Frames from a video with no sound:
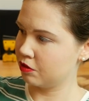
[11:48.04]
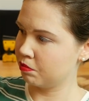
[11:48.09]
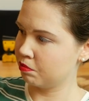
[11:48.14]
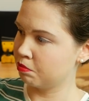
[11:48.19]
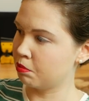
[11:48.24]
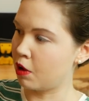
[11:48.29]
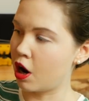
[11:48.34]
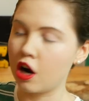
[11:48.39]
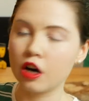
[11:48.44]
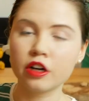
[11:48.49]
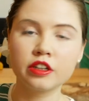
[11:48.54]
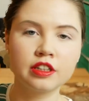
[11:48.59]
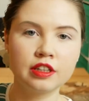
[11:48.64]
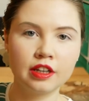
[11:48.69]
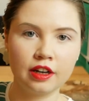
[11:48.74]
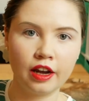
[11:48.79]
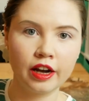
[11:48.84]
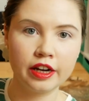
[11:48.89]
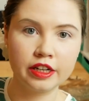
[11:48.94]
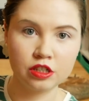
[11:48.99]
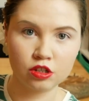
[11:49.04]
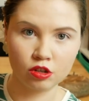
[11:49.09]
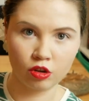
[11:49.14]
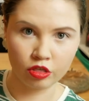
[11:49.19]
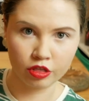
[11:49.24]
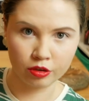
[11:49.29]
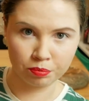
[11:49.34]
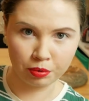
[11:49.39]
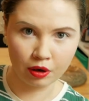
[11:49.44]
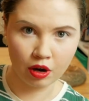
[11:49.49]
marked the lines
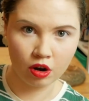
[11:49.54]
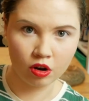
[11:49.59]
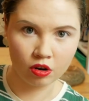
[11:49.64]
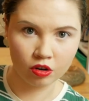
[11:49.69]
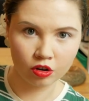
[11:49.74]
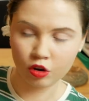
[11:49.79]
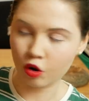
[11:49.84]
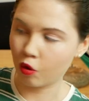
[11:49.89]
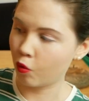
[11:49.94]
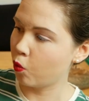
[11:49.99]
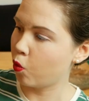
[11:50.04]
on the block